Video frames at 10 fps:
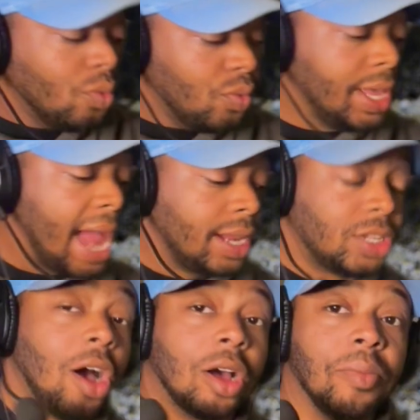We gotta
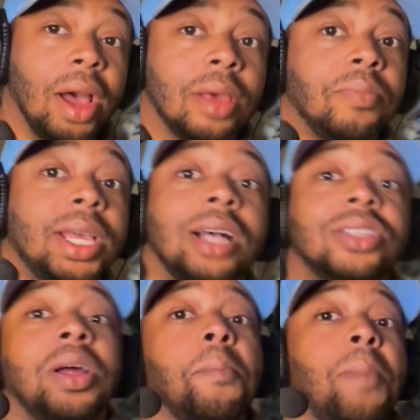talk about it. Because
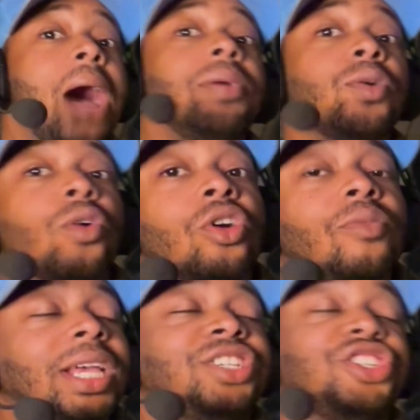the Bobbit
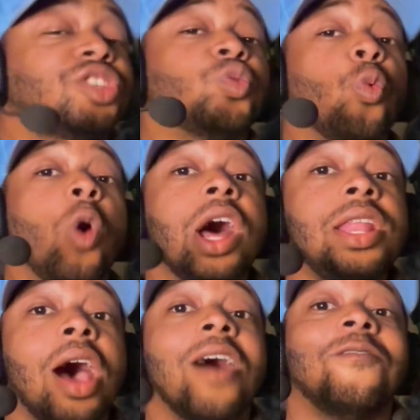Worm is just
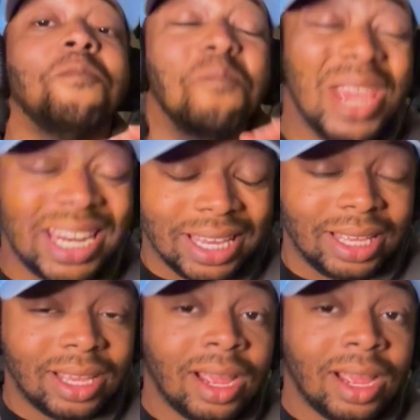one of many